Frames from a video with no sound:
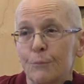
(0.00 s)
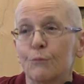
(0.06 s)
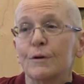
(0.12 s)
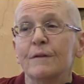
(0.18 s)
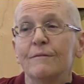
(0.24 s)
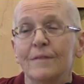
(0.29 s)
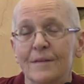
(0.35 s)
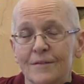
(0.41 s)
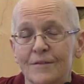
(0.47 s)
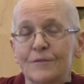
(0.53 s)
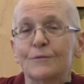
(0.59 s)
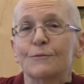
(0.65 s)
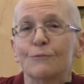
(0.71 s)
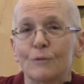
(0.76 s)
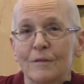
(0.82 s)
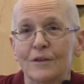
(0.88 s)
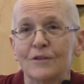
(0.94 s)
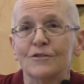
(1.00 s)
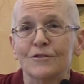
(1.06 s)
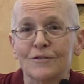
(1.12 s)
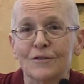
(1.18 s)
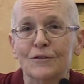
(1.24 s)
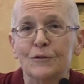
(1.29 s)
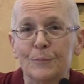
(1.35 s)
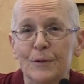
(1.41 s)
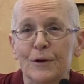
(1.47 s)
previous religious
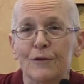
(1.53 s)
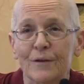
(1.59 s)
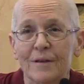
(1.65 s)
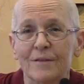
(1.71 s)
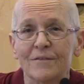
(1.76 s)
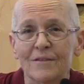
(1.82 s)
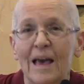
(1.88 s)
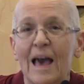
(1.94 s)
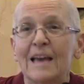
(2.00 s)
experience.